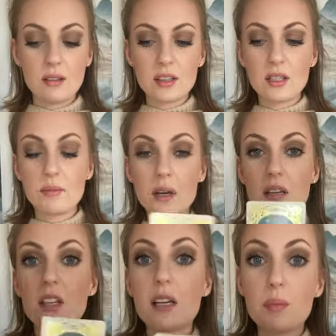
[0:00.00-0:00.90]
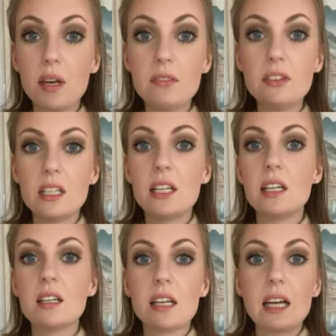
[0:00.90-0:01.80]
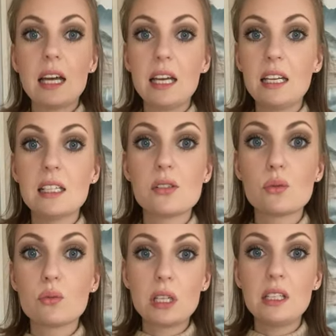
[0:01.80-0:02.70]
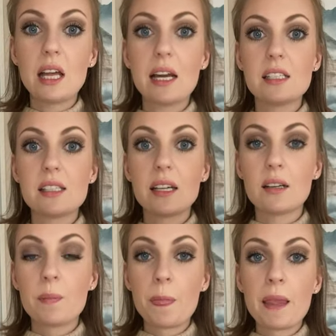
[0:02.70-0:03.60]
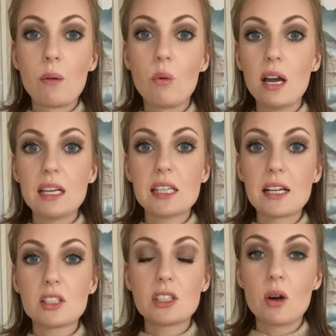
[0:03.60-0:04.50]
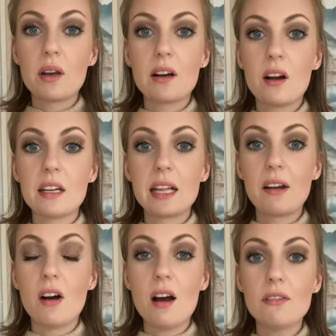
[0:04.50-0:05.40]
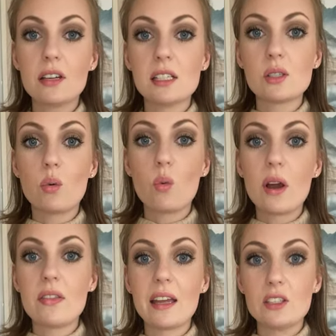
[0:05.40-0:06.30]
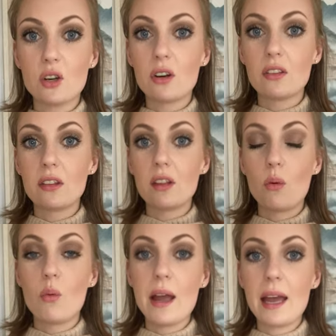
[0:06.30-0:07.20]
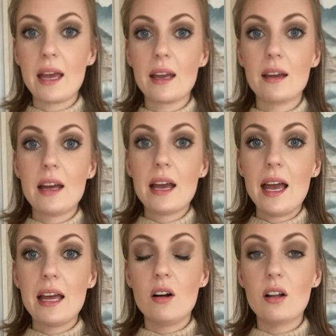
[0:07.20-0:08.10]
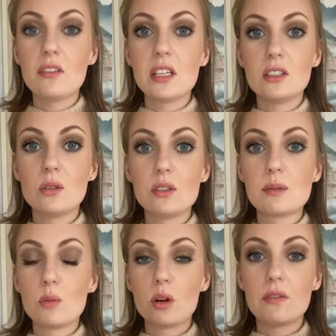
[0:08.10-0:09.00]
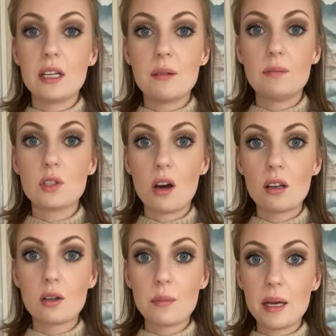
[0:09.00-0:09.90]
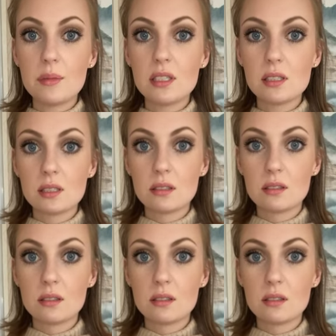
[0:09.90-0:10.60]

the the epiphany is realizing what is actually going on in that office when they turn away and all of the adults morph into toddler babies.